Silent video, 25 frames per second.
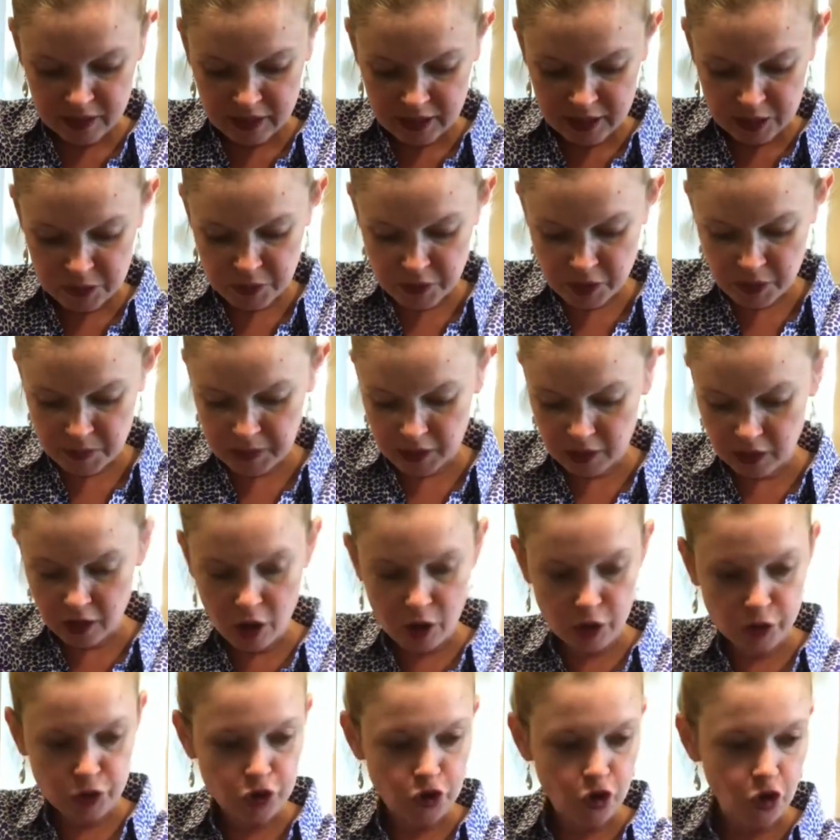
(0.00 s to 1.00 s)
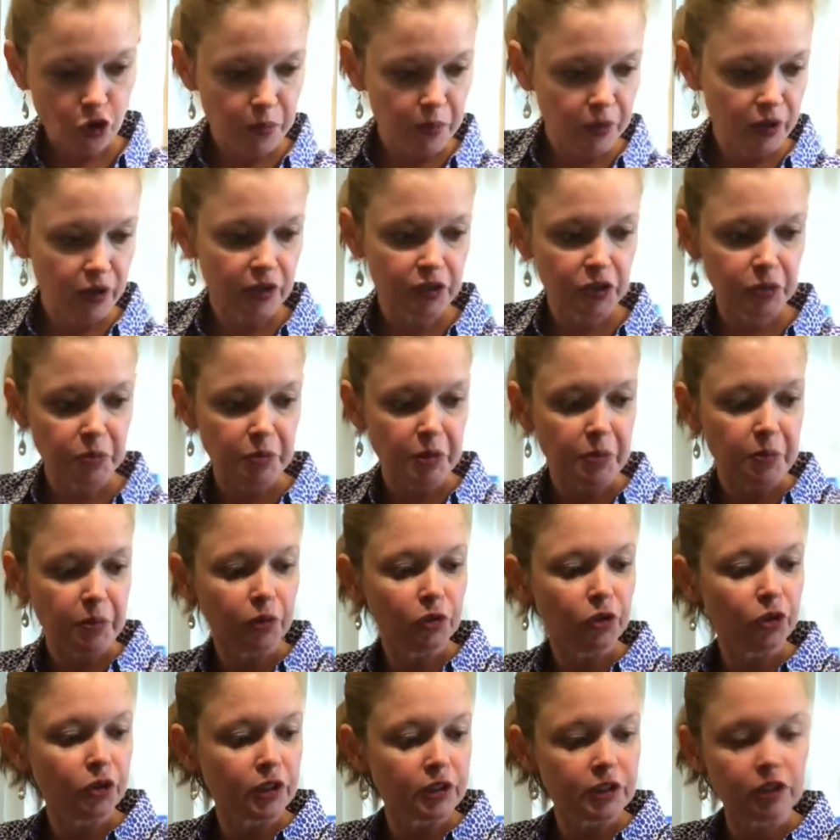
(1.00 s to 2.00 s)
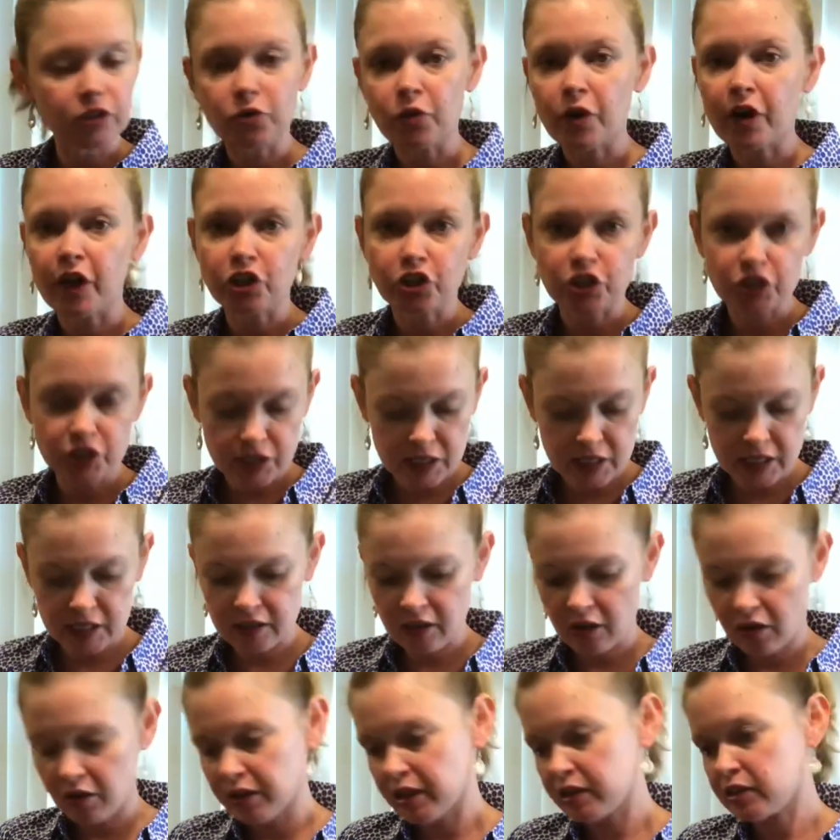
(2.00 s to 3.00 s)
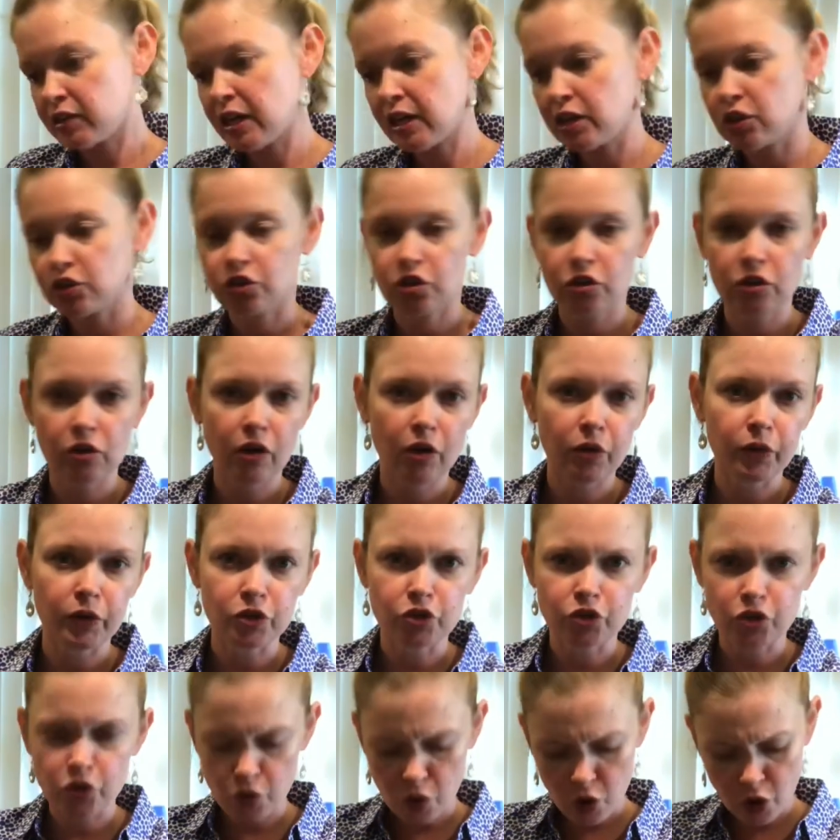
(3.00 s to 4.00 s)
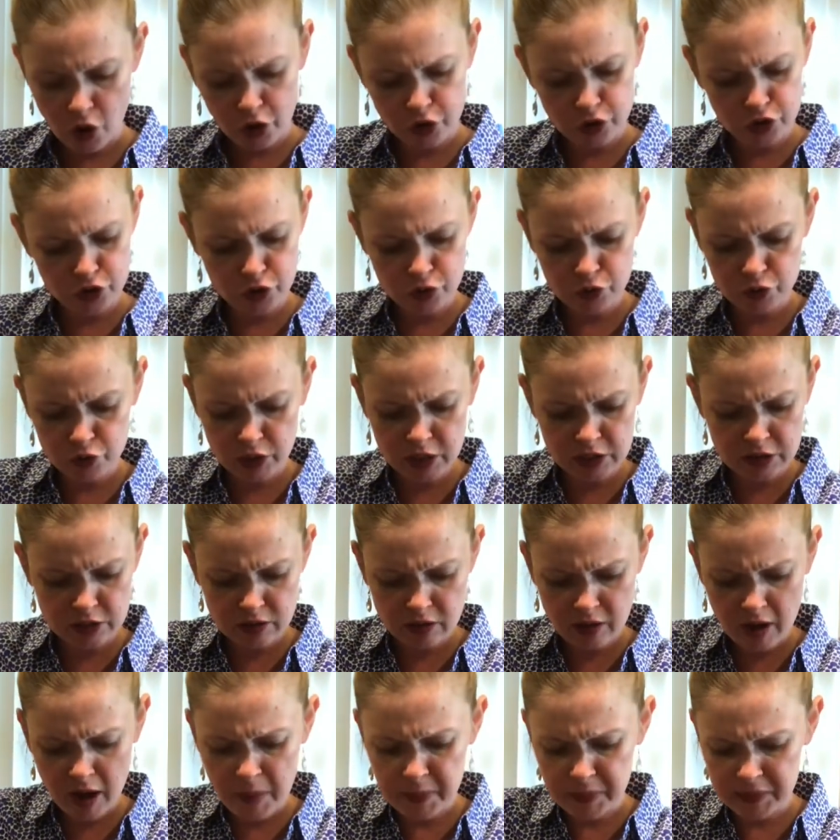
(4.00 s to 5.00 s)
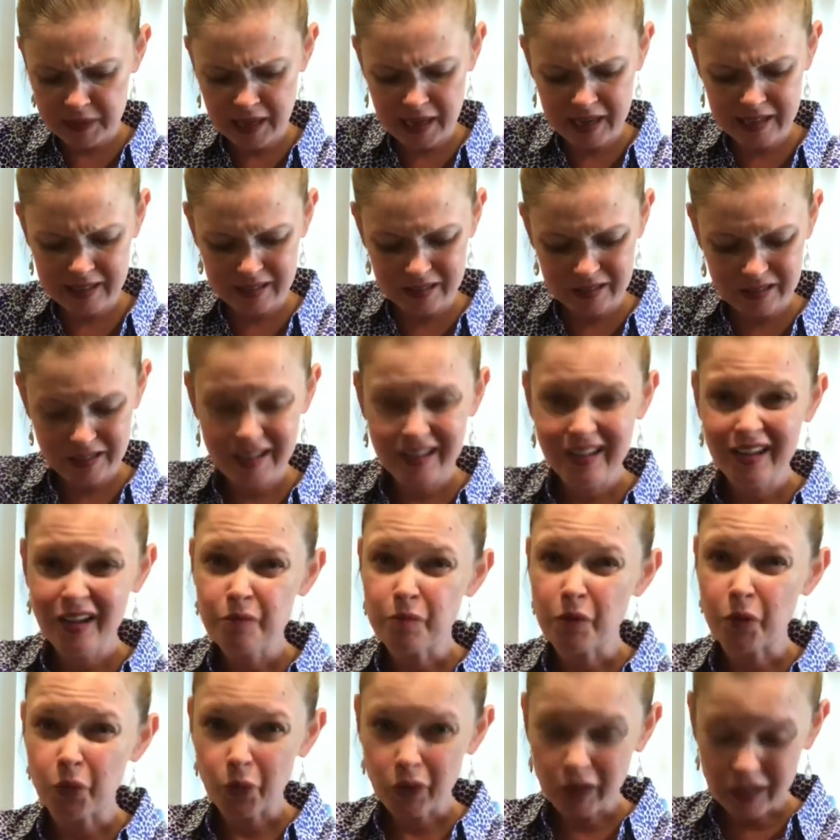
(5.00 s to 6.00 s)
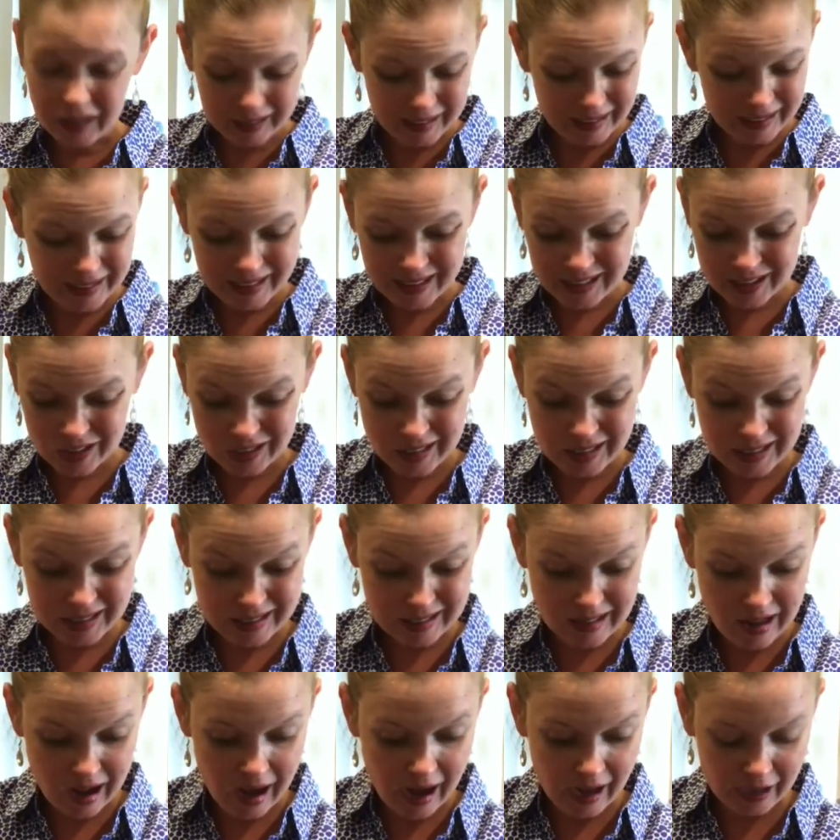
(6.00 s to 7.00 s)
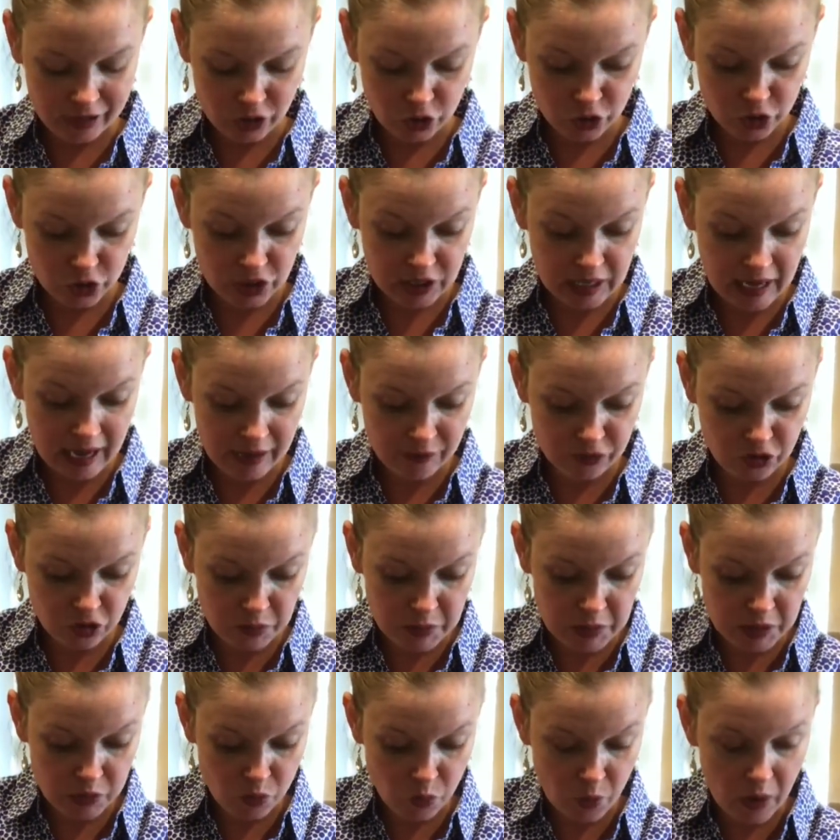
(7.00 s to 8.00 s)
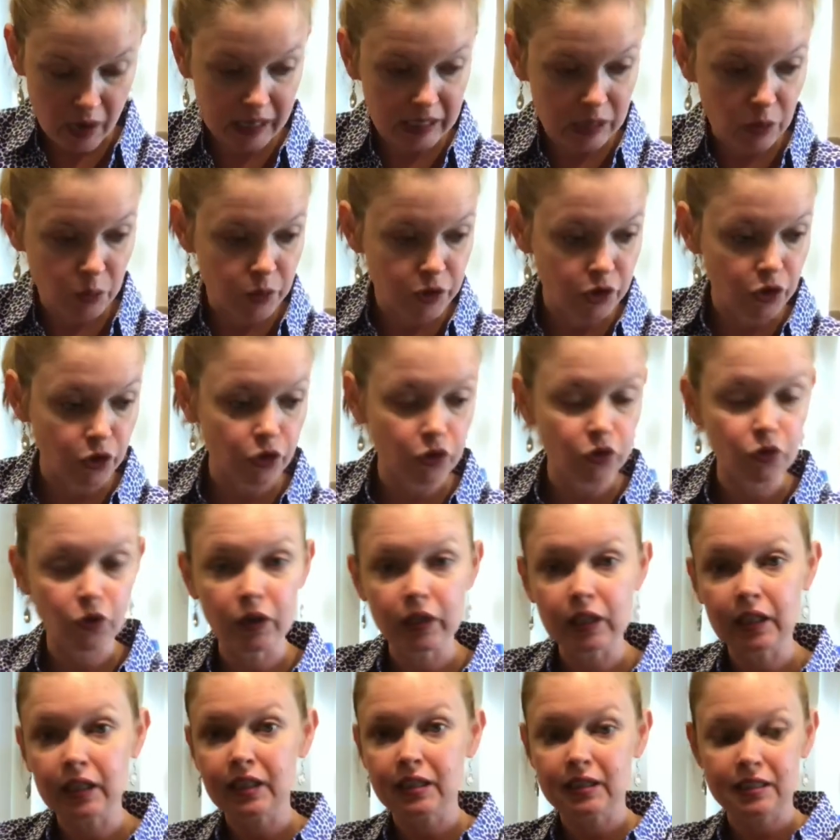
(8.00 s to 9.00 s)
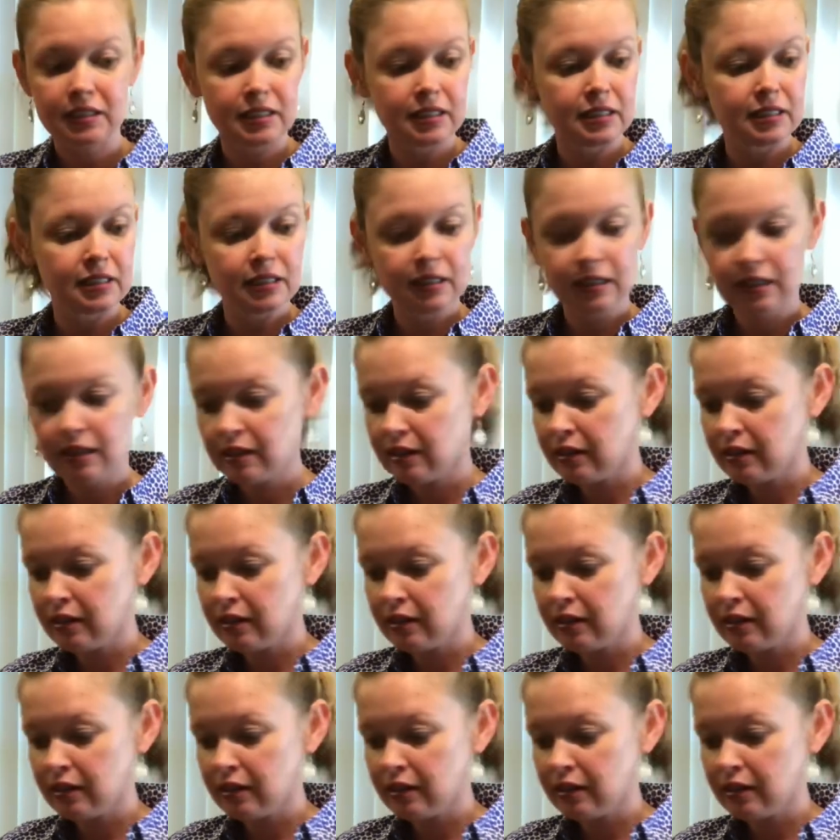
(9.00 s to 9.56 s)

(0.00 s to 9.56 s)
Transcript: It's becoming a lost art because people look at the directions thinking, oh, it takes too long, it's too hard, too complicated. But really, it's not. You just have to be ready with your ingredients.